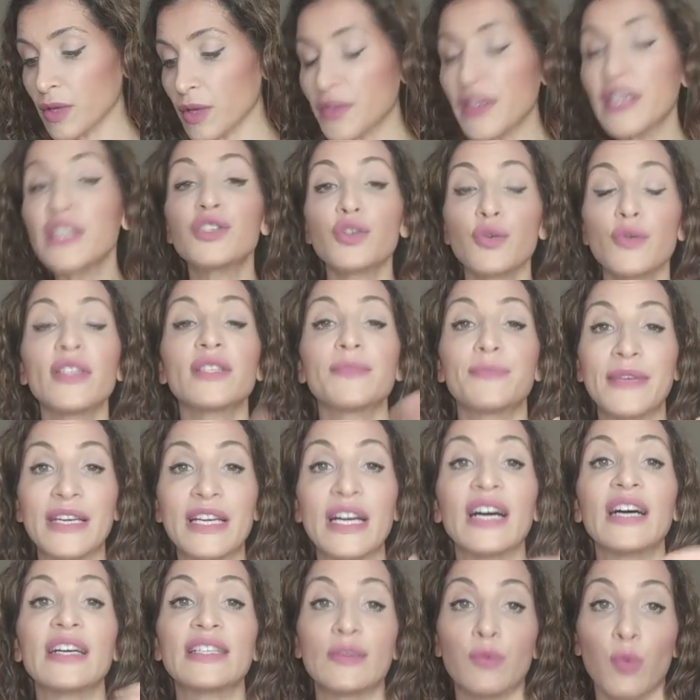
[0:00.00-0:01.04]
they do this
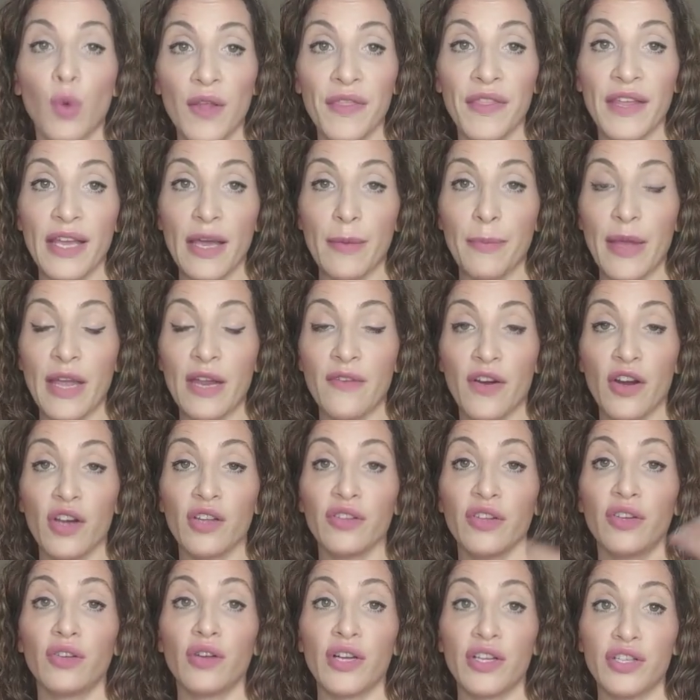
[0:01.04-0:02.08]
because one, they get paid very
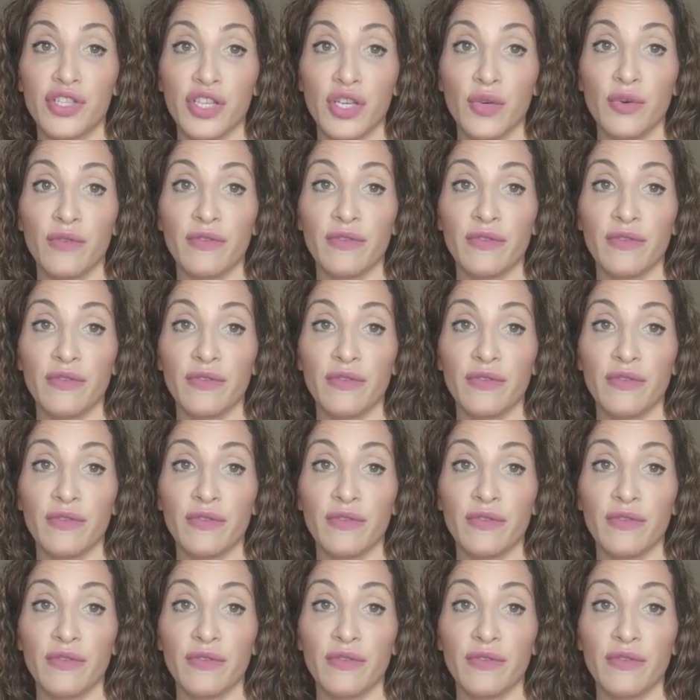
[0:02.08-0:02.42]
little, and two,